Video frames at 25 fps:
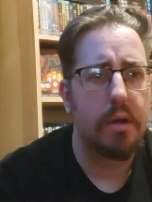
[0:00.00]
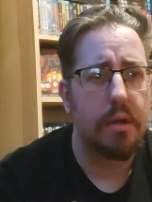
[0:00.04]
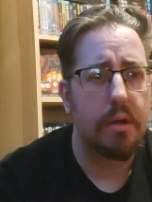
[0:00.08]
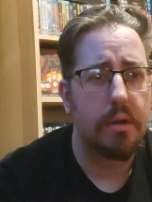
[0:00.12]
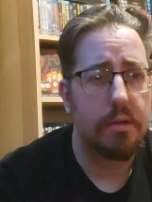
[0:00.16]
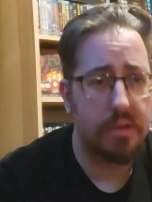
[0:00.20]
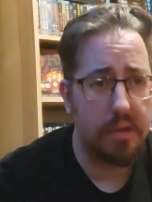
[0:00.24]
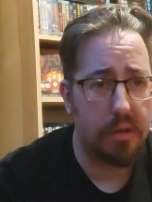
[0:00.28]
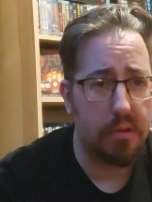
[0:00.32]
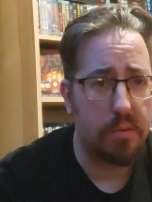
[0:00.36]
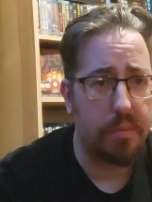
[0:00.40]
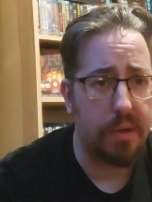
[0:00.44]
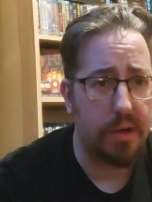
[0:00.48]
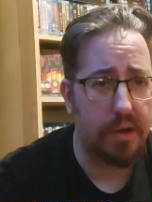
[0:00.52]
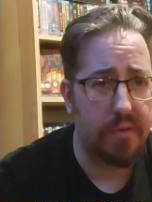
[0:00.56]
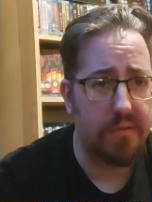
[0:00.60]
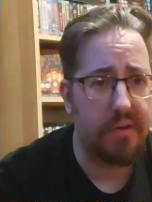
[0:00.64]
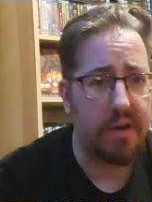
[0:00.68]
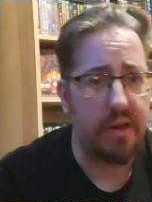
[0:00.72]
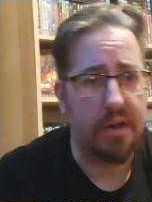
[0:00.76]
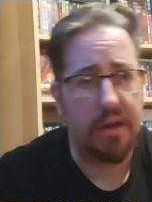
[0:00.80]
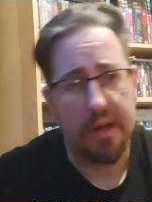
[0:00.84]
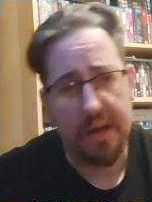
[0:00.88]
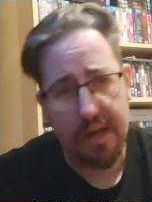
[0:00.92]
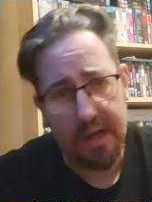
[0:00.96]
South Park
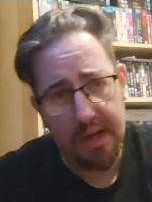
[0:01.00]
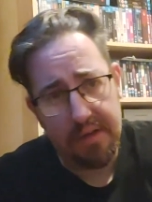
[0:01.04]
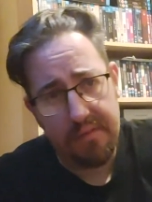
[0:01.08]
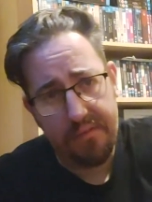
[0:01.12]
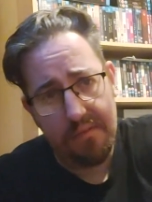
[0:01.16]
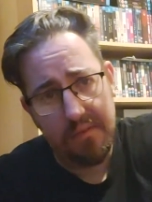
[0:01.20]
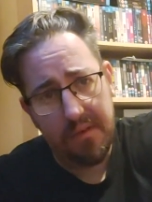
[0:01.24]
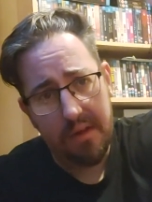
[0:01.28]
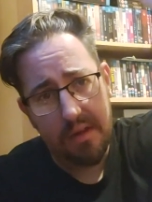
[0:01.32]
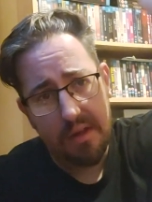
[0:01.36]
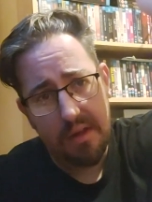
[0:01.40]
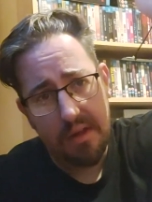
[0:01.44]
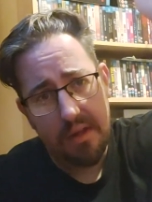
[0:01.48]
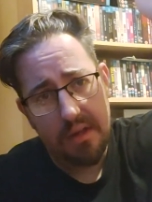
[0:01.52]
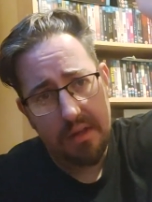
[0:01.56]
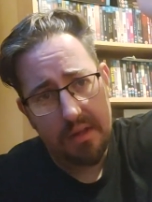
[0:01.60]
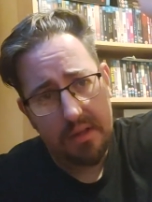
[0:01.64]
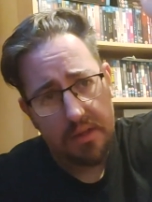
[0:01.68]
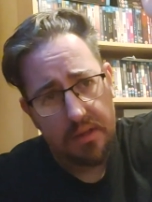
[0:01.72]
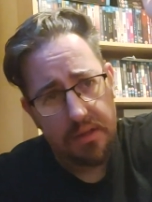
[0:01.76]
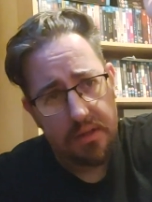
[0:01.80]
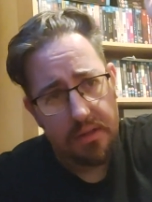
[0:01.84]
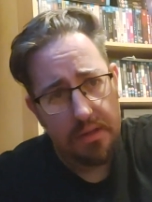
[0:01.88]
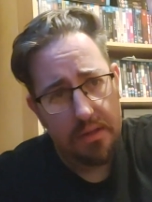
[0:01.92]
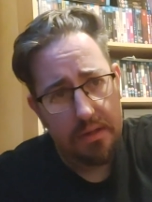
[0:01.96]
fan. I have
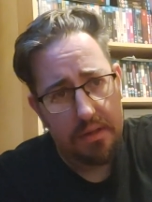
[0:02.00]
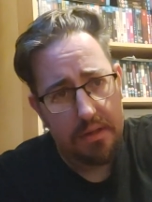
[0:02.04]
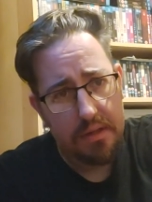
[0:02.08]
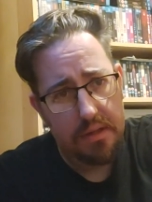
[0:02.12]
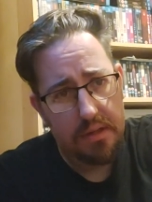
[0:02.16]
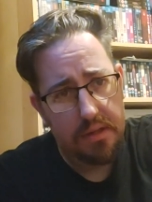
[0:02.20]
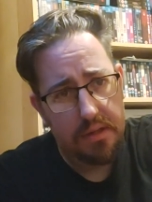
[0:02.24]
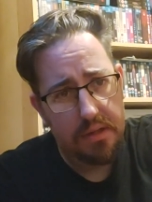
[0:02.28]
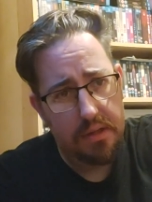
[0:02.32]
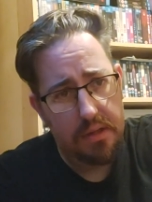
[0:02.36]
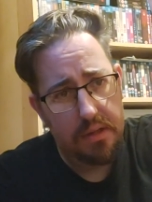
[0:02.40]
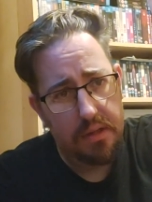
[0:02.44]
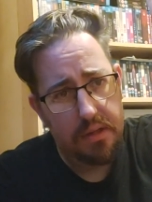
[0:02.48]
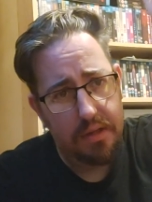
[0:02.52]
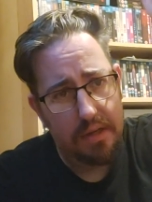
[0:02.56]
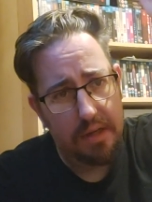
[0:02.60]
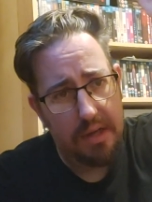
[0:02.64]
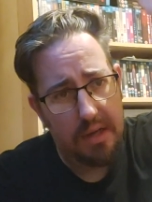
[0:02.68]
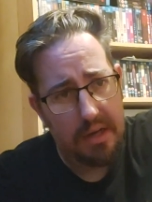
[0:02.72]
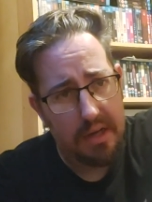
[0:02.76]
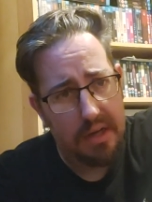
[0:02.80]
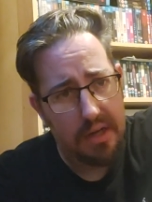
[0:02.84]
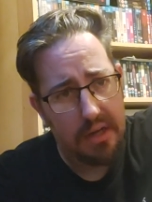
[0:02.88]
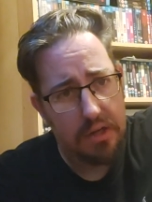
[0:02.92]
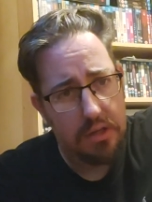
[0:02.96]
the
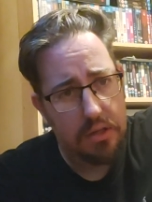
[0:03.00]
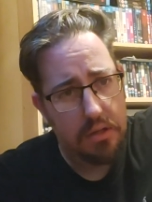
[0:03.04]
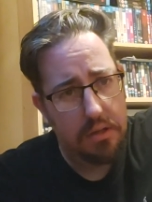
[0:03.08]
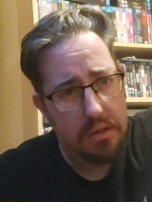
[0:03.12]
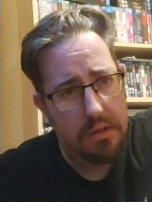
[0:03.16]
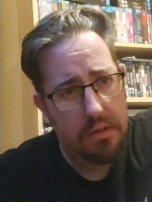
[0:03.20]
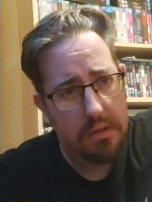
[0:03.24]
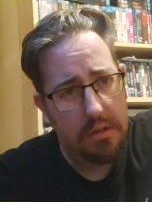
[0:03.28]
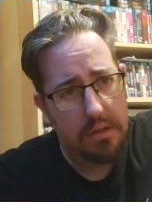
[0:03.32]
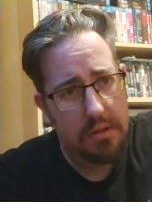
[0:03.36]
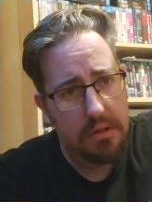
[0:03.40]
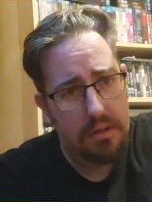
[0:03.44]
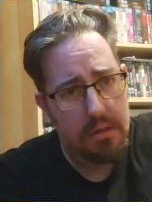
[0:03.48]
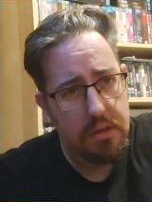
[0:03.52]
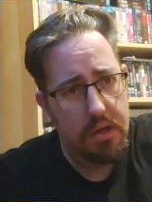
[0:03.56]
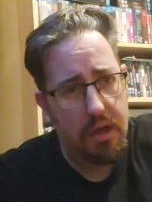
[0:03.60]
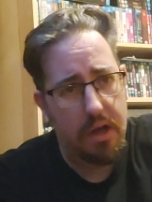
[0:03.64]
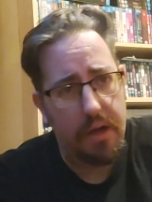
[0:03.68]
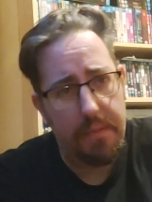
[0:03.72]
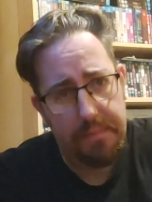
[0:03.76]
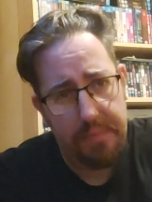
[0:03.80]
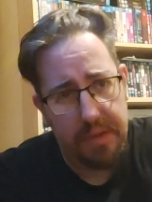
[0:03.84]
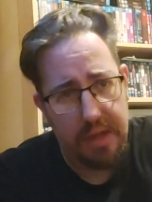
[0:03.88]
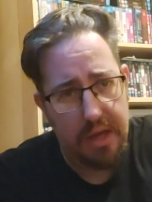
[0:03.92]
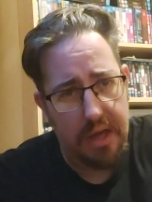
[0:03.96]
collection
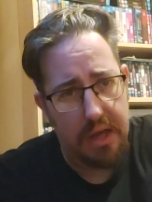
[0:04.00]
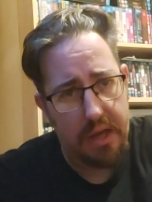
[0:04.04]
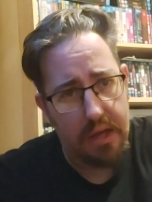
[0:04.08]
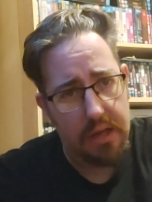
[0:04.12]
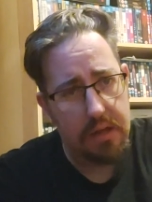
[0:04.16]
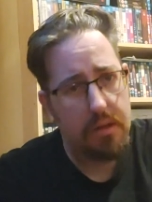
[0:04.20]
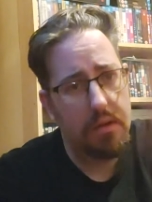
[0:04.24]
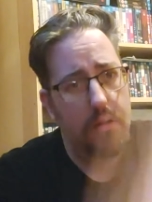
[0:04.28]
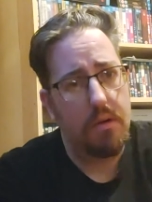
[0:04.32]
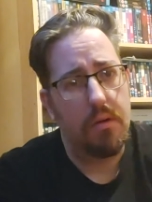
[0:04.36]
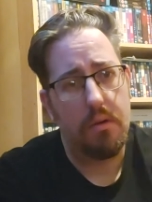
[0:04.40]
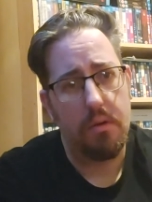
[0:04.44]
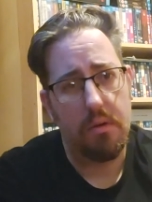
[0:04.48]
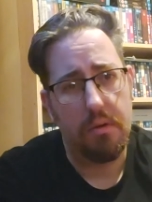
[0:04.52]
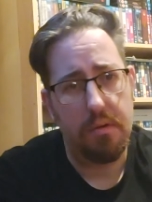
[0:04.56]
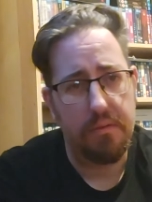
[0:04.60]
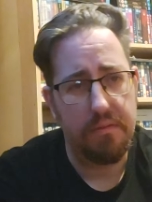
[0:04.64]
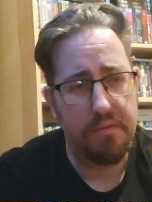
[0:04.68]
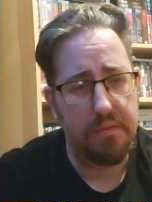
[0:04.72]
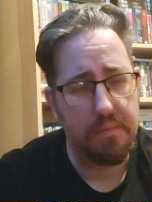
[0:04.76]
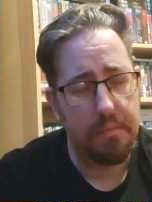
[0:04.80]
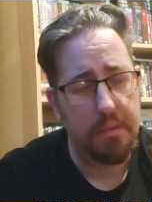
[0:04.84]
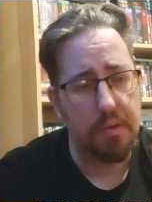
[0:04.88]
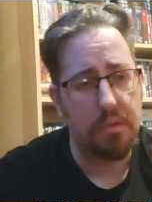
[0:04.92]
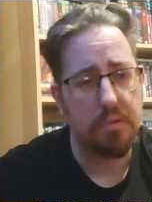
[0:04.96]
up there
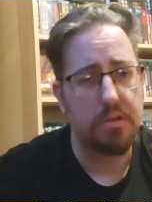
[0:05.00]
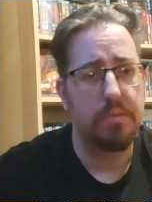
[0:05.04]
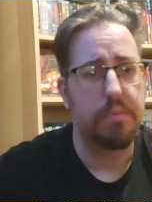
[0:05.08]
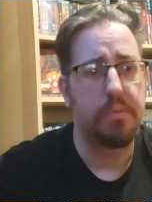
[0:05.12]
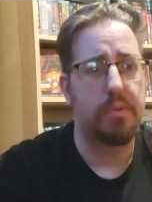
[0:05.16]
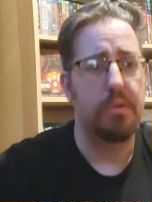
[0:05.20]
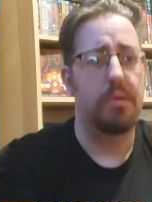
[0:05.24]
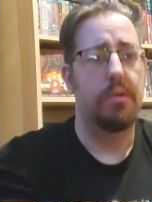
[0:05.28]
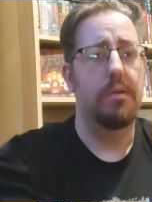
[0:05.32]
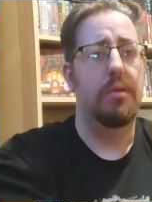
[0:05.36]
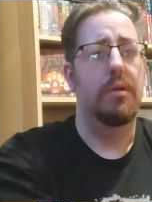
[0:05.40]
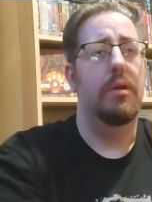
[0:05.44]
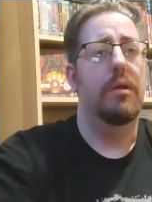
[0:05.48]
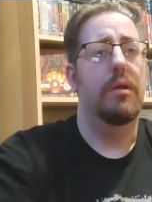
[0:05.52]
of multiple